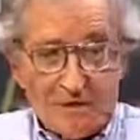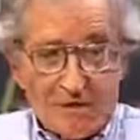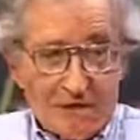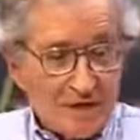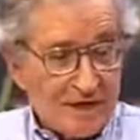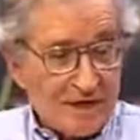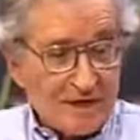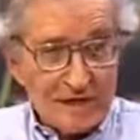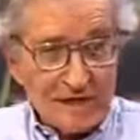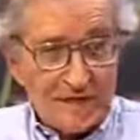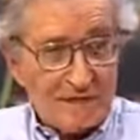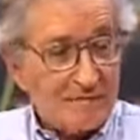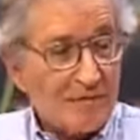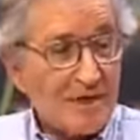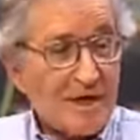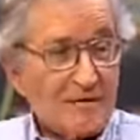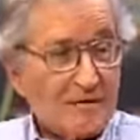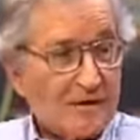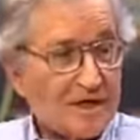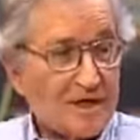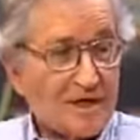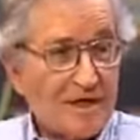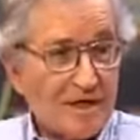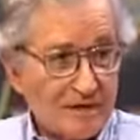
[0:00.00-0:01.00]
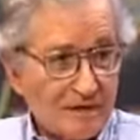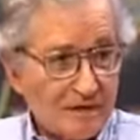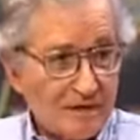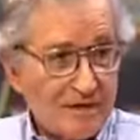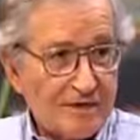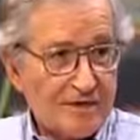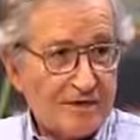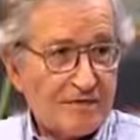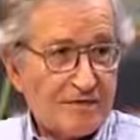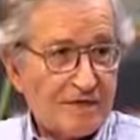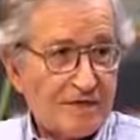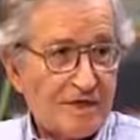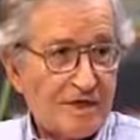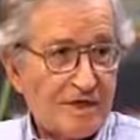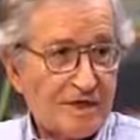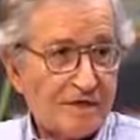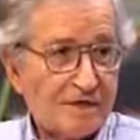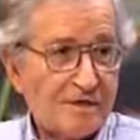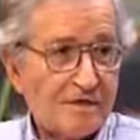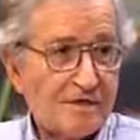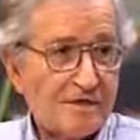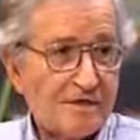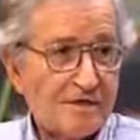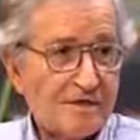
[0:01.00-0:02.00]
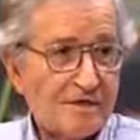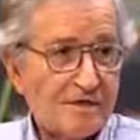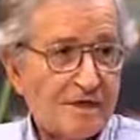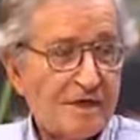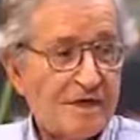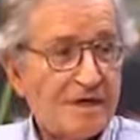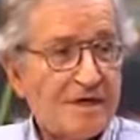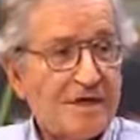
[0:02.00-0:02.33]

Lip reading: went on to probably hundreds of thousands.